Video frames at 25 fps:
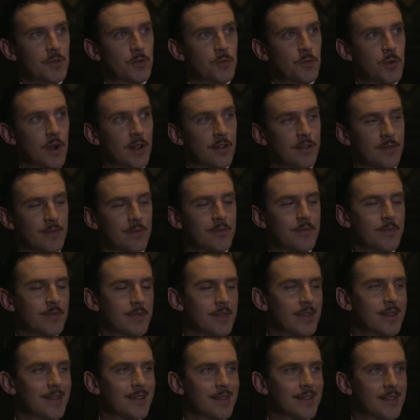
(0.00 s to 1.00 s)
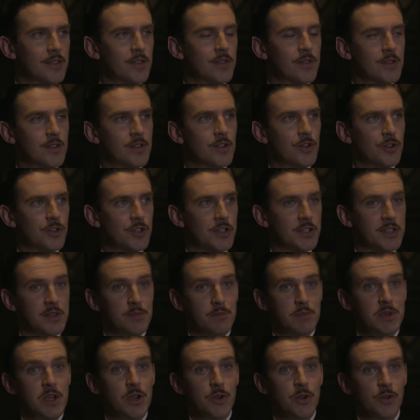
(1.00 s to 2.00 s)
well, not just the
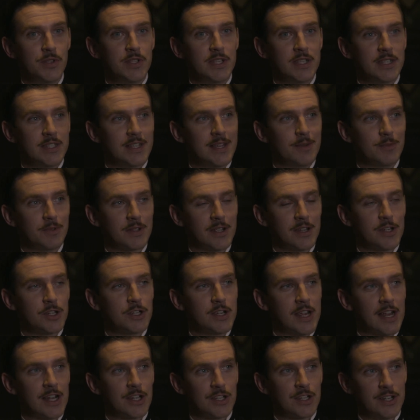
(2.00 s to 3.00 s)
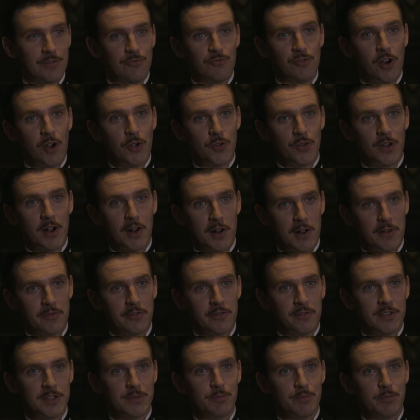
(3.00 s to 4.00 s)
muse. It seems like she actually wrote half
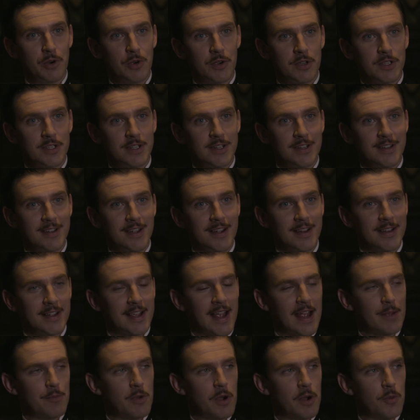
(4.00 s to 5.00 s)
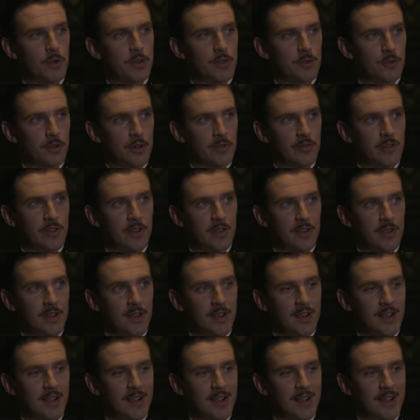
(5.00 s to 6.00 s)
of his books and came up with all of
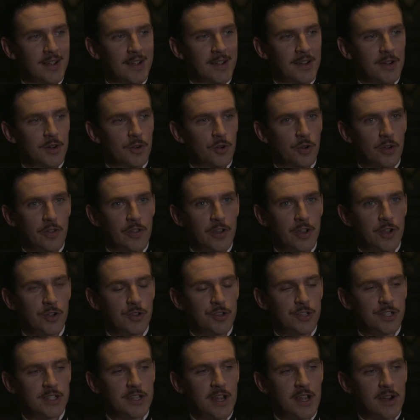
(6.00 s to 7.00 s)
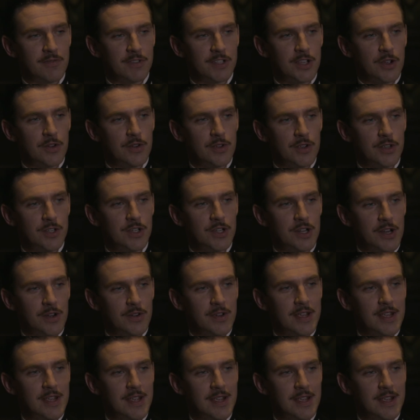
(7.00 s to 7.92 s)
the good stuff. So, you know,